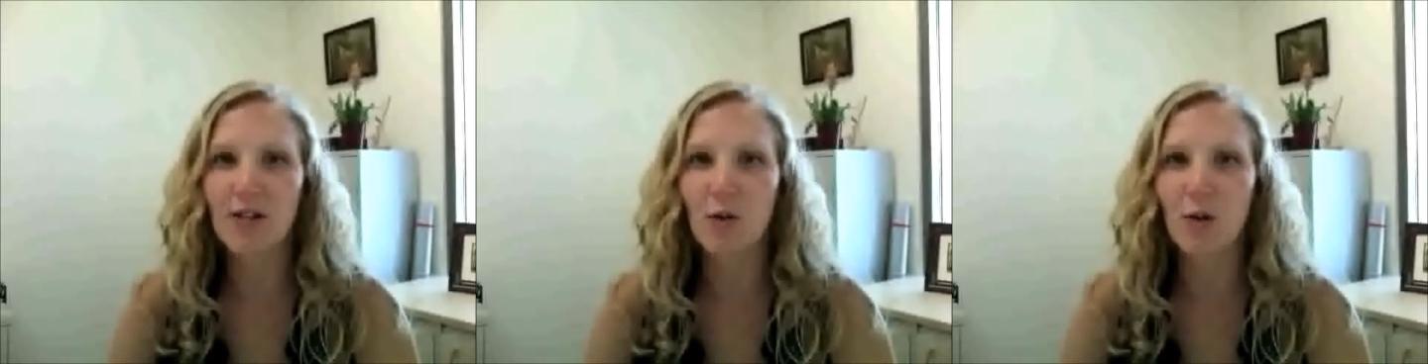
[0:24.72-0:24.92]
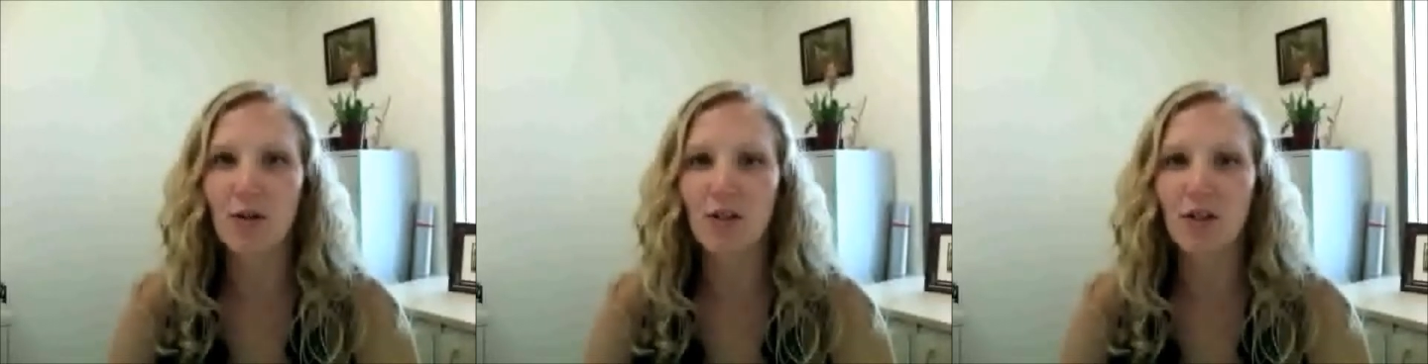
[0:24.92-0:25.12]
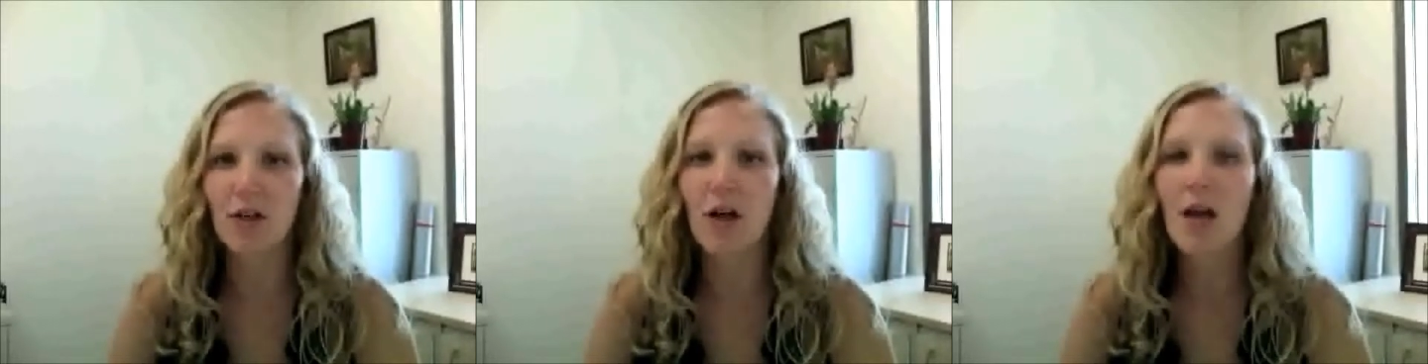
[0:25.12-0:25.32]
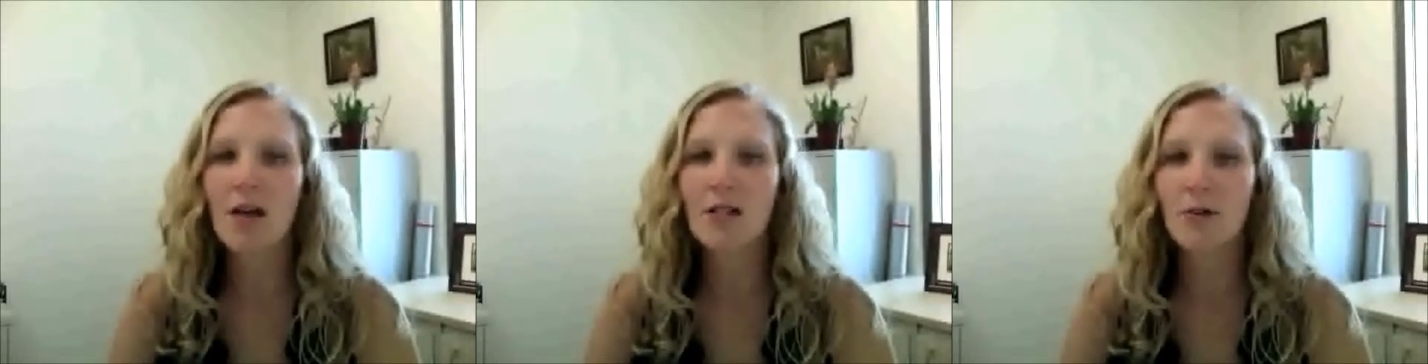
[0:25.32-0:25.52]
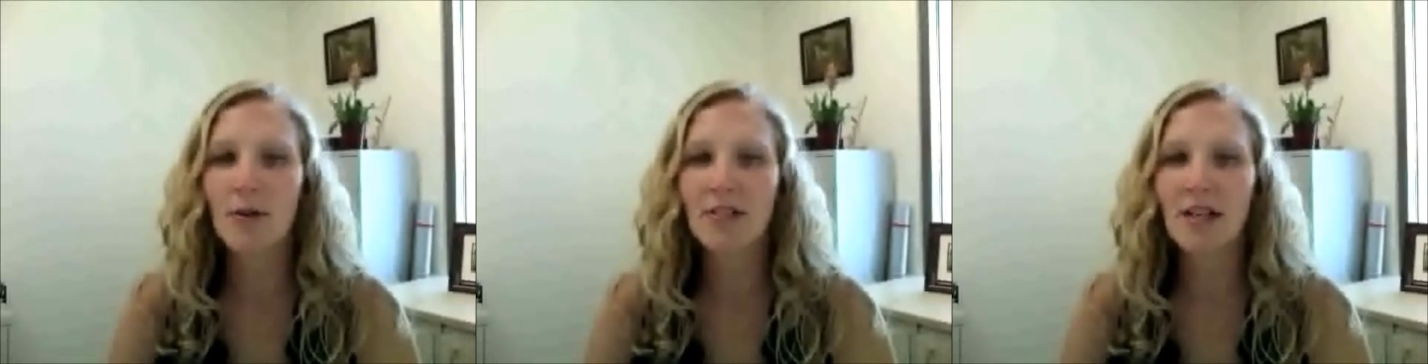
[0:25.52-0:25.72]
older
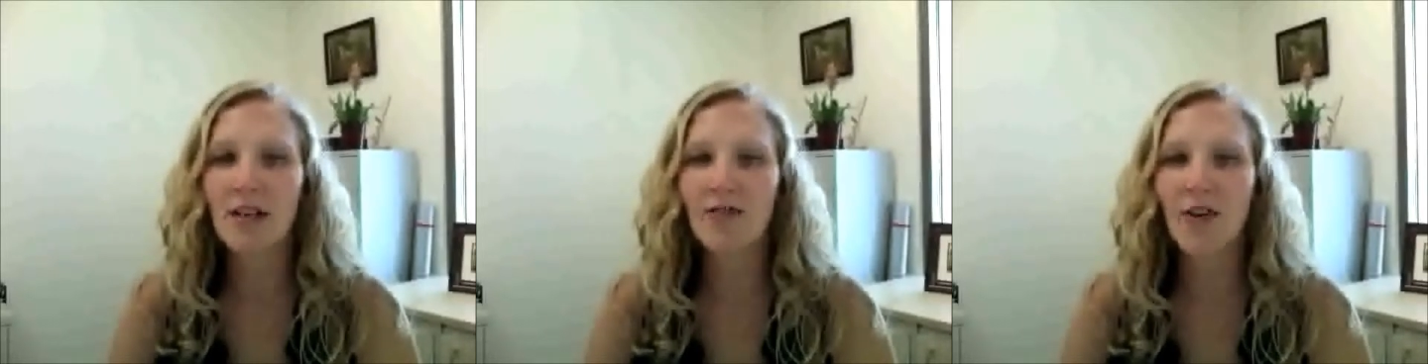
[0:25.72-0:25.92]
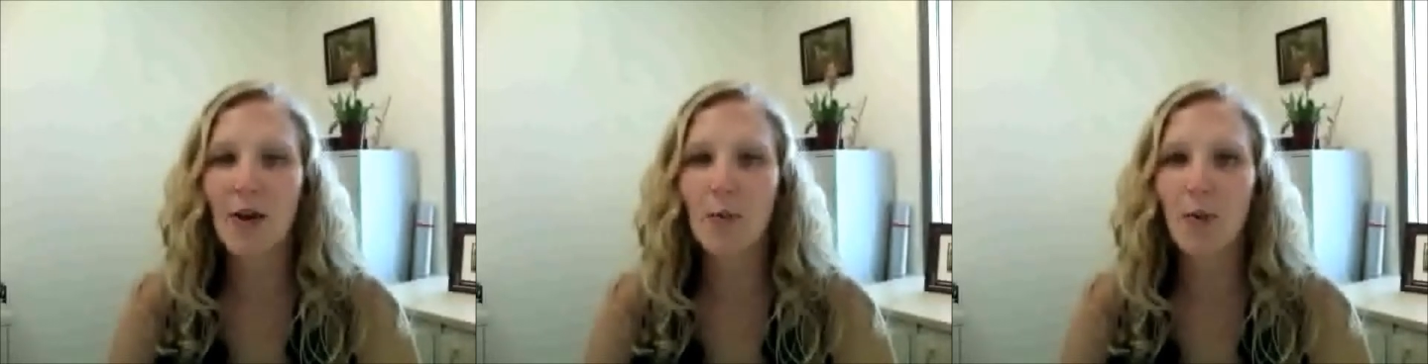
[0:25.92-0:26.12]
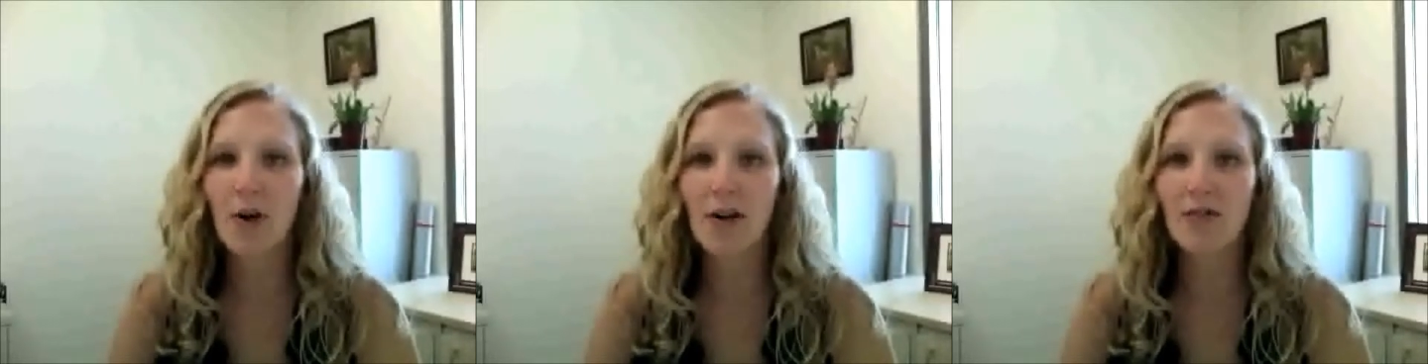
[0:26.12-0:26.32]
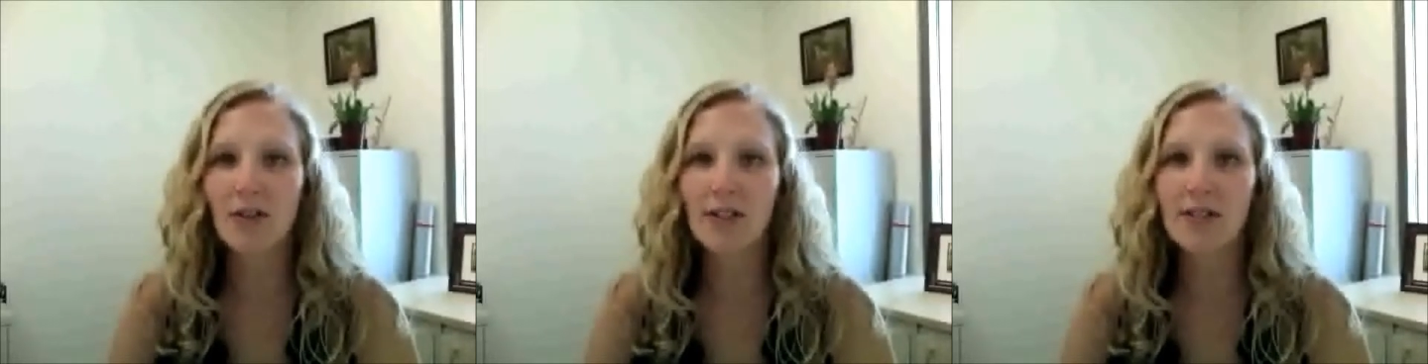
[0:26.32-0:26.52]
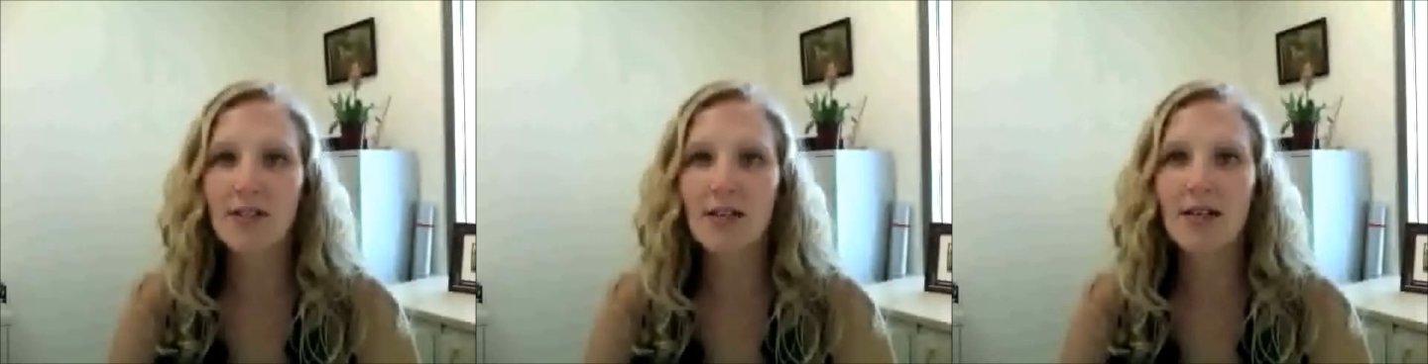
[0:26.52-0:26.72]
to identify
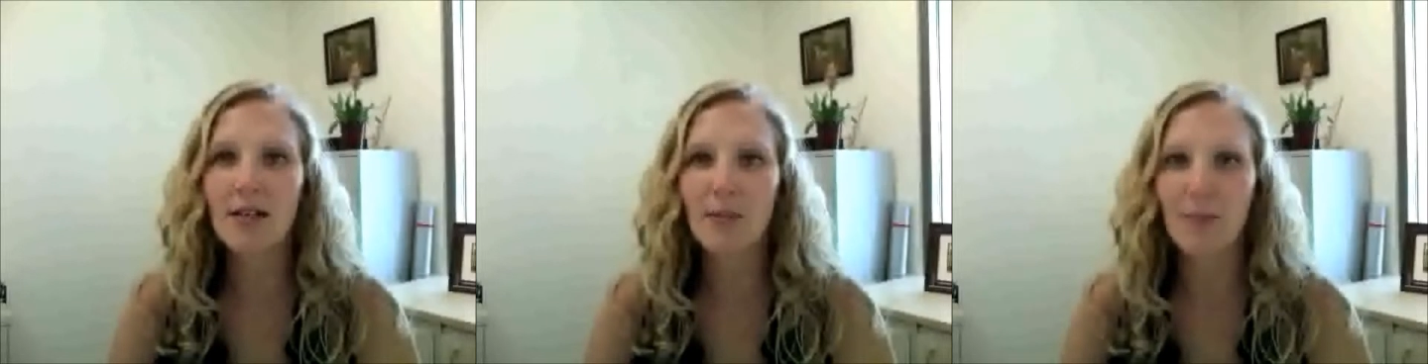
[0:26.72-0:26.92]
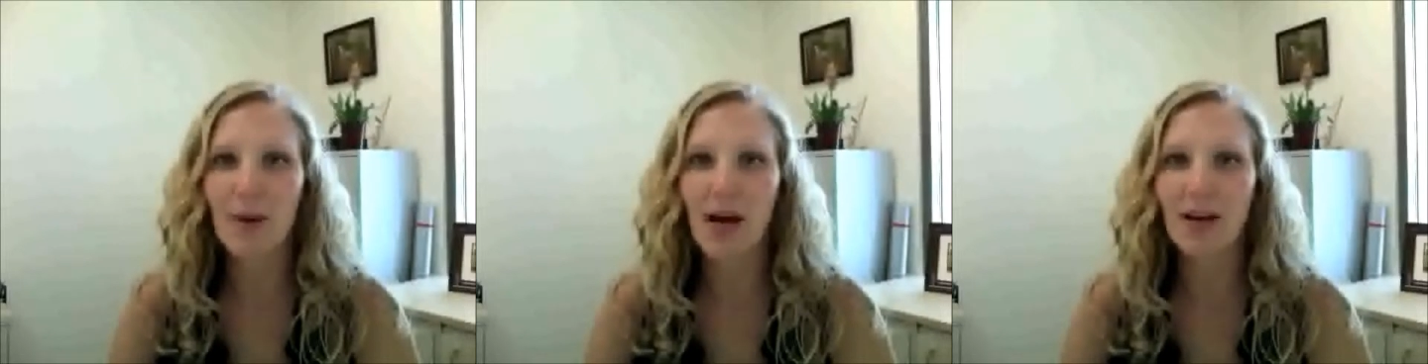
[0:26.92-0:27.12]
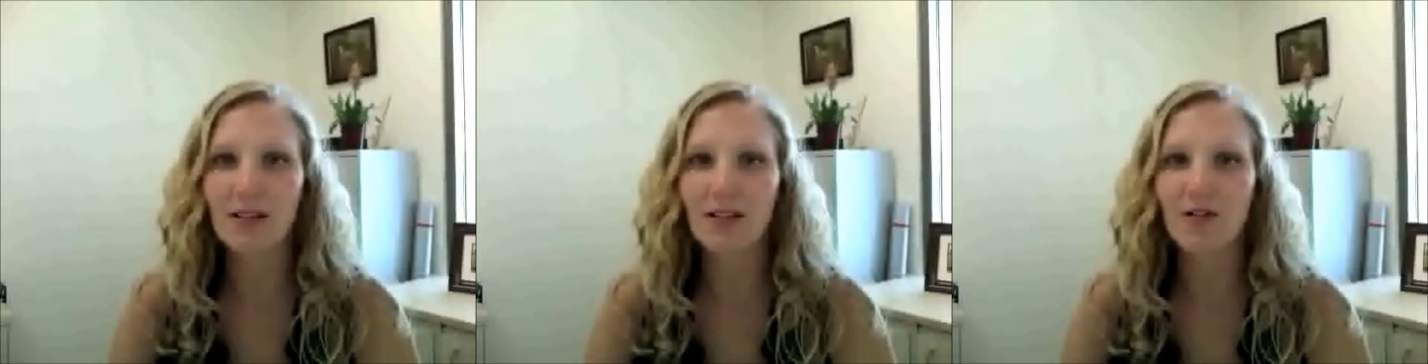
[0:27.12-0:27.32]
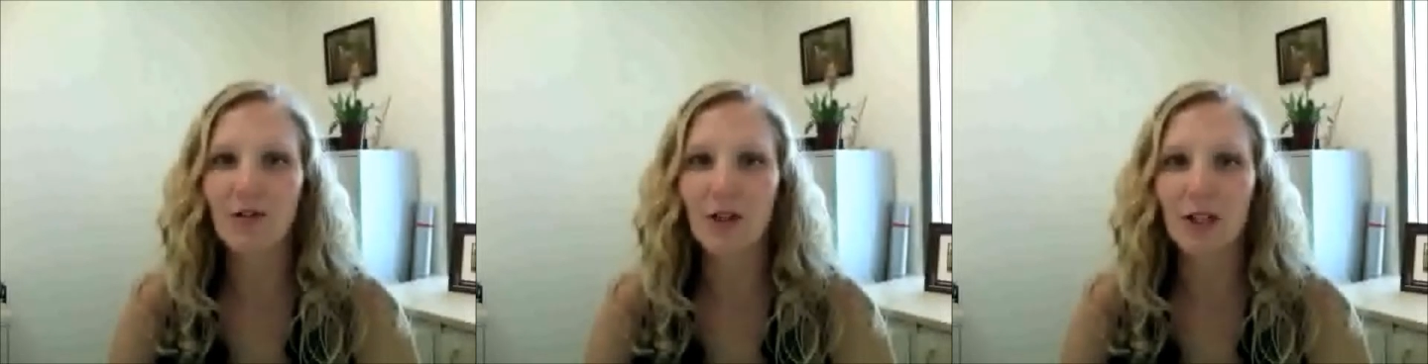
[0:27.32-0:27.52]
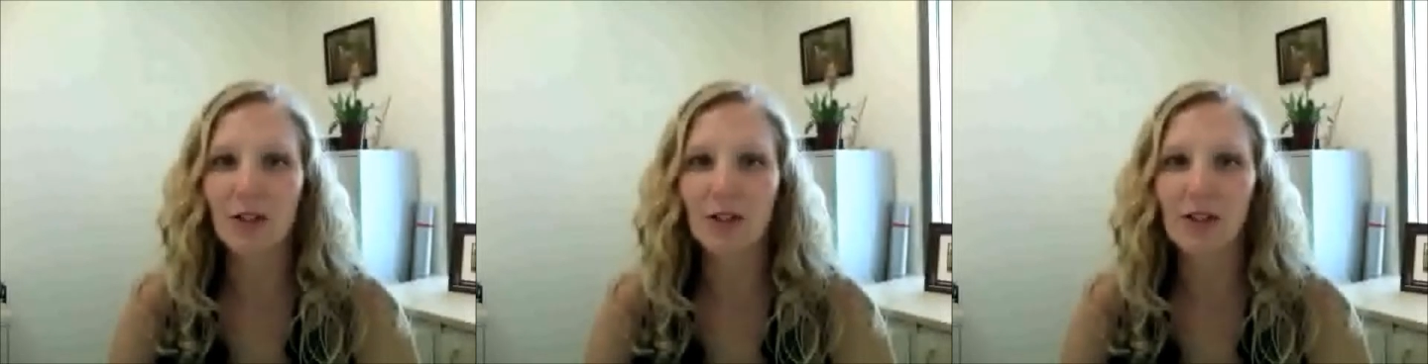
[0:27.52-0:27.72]
prevalence and impact of
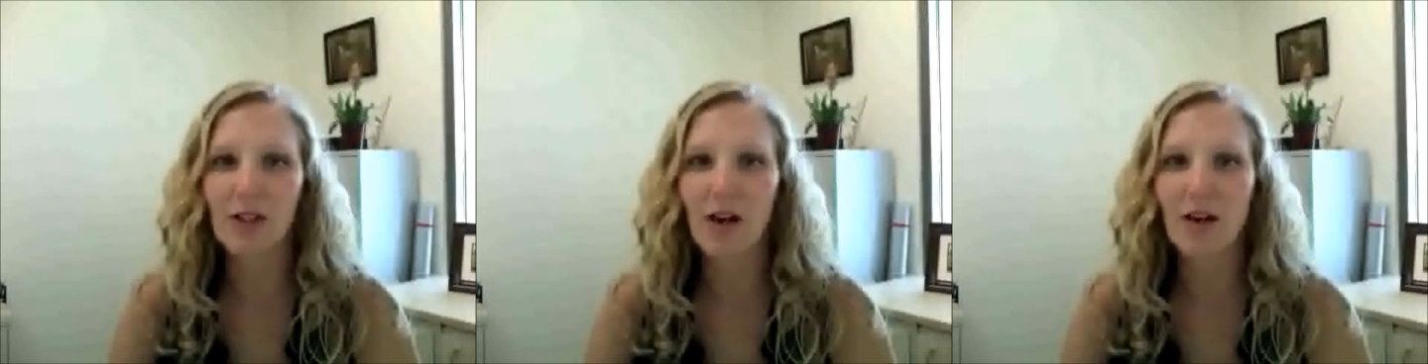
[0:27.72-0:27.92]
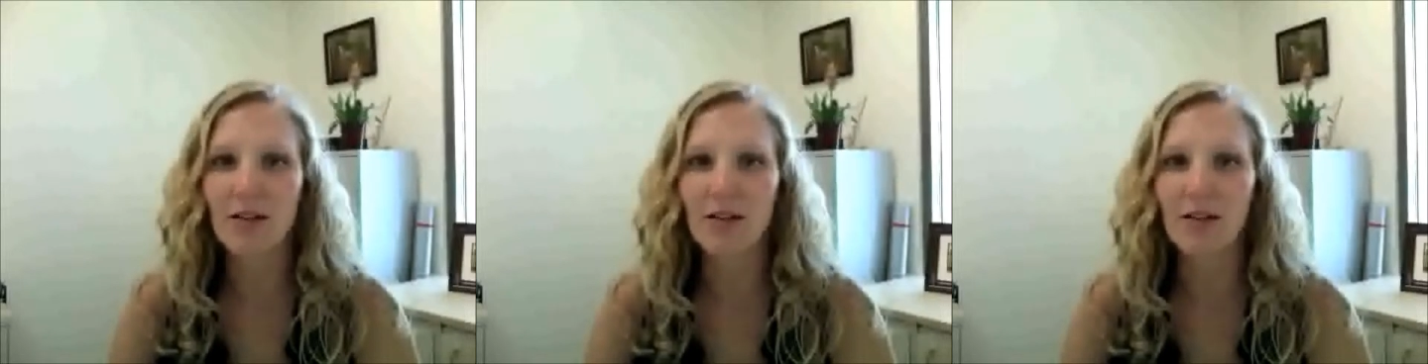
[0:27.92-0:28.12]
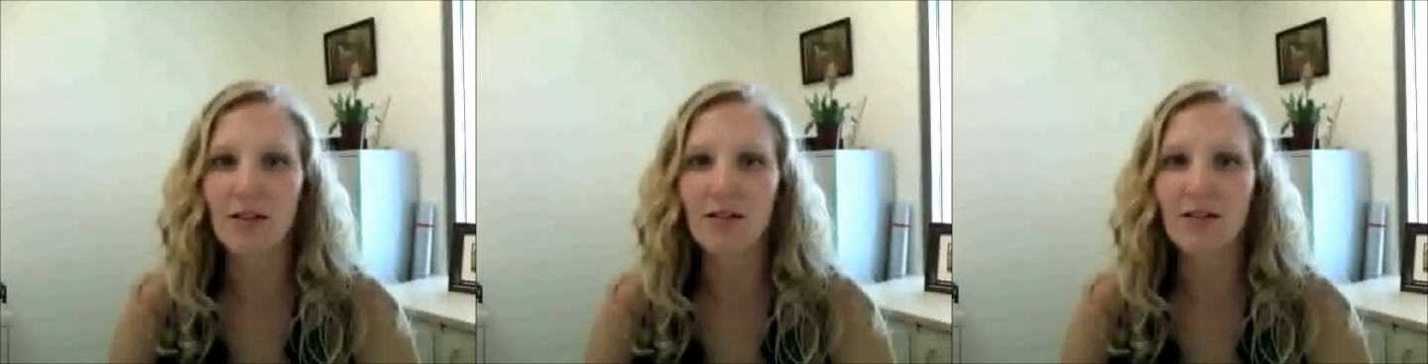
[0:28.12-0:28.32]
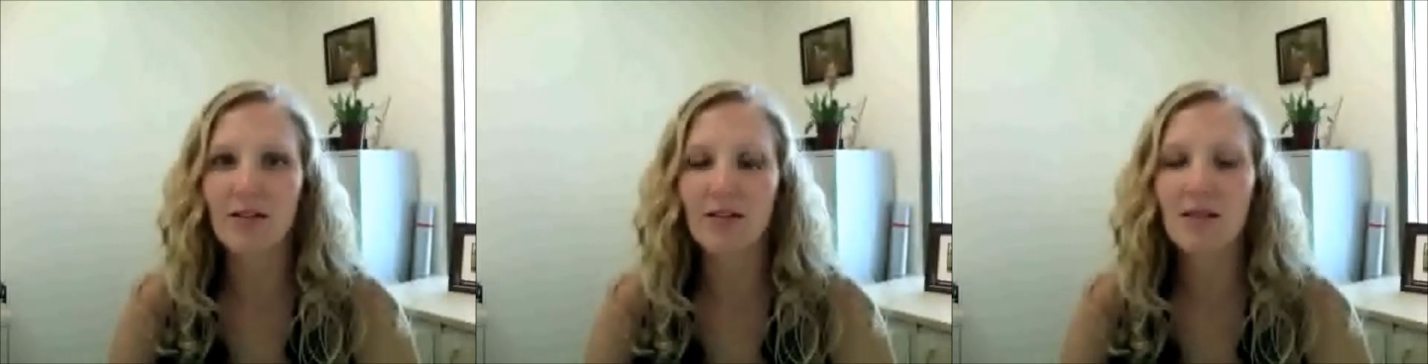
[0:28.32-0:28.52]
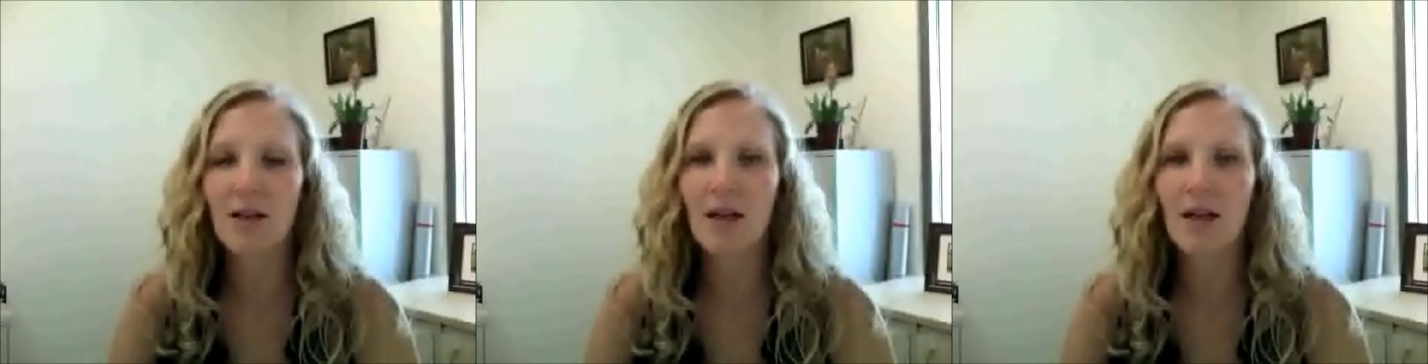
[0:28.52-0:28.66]
fecal incontinence.